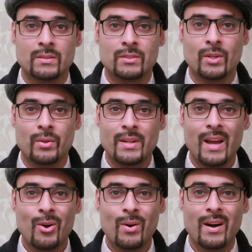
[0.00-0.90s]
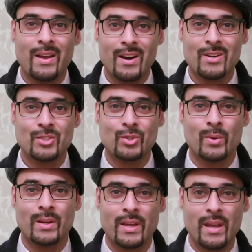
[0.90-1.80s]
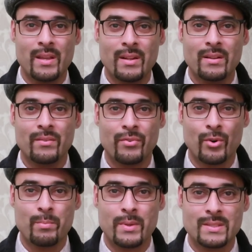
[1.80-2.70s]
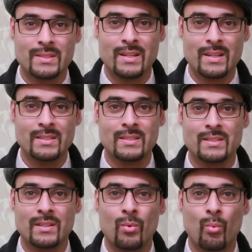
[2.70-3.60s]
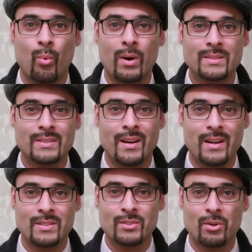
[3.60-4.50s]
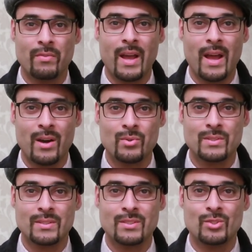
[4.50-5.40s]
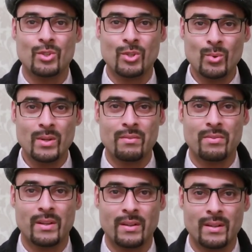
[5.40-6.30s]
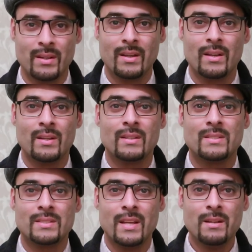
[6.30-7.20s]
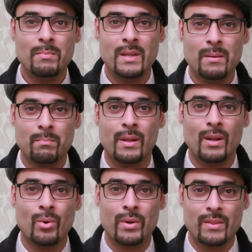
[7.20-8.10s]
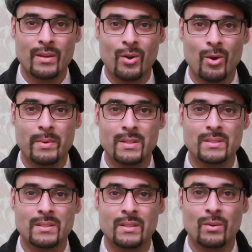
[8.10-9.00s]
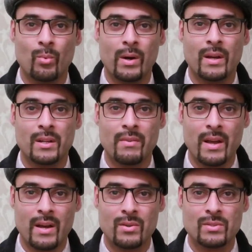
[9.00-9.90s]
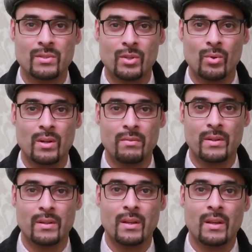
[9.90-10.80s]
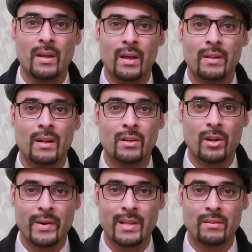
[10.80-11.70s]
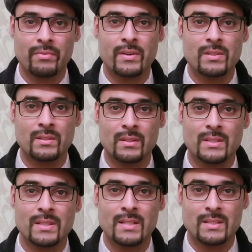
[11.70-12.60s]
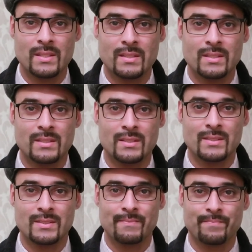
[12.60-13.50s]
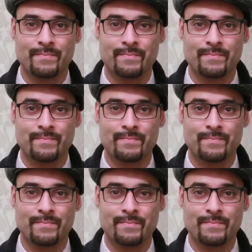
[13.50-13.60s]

So now I ask you again from this list, what kind of a house do you live in? Send me below in the comments what kind of a house you live in, and I'll correct the first 10 sentences.